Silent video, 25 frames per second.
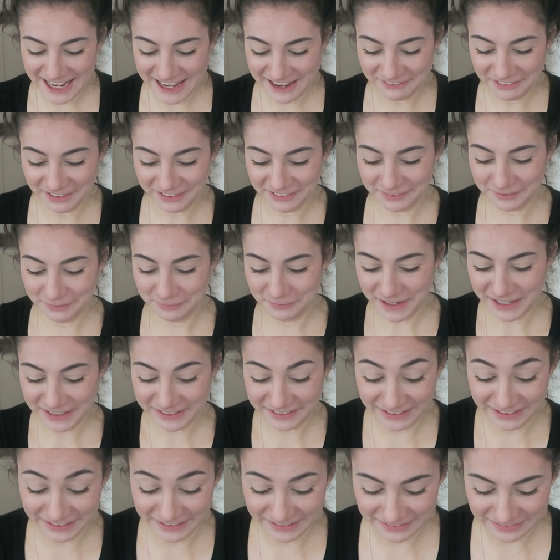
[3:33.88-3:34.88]
and I'm
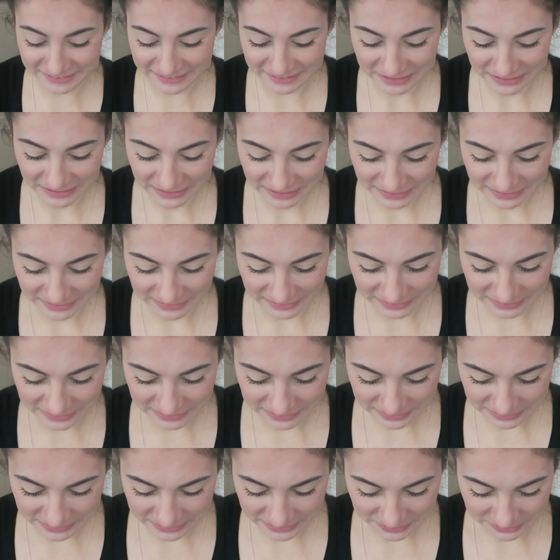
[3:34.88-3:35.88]
expecting it
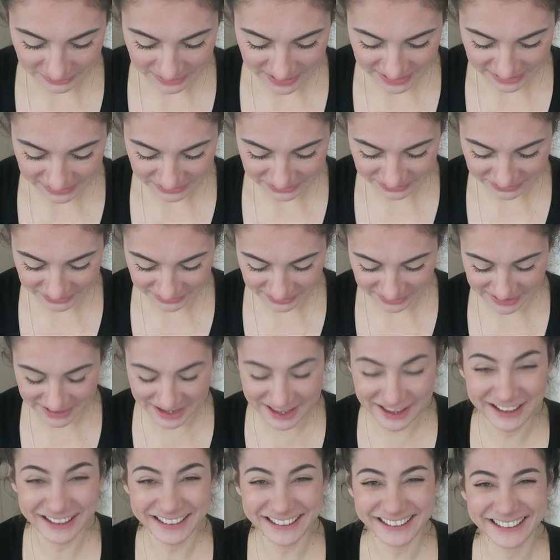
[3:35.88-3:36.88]
to
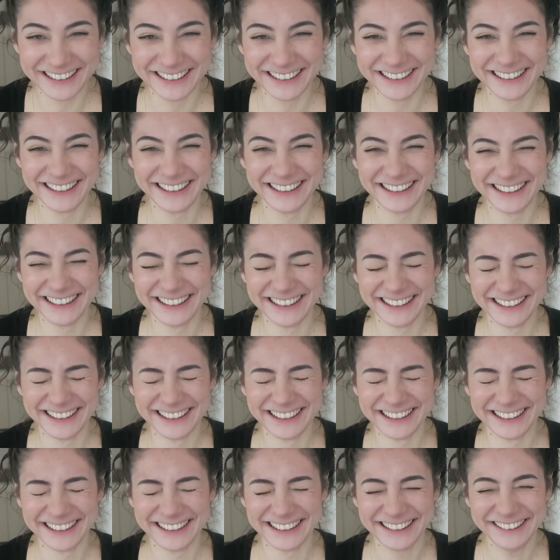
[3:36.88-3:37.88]
actually
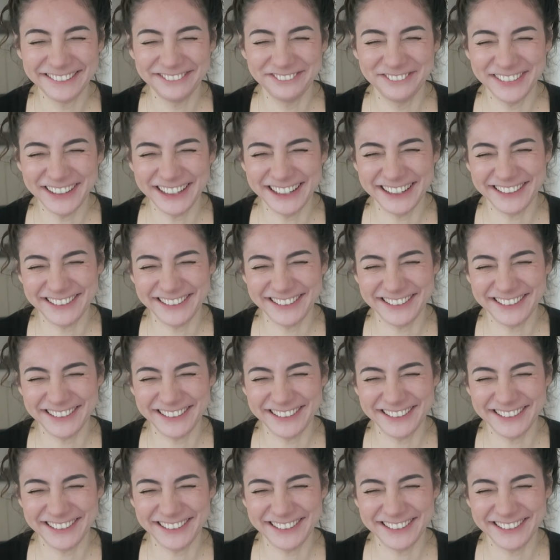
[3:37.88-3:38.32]
be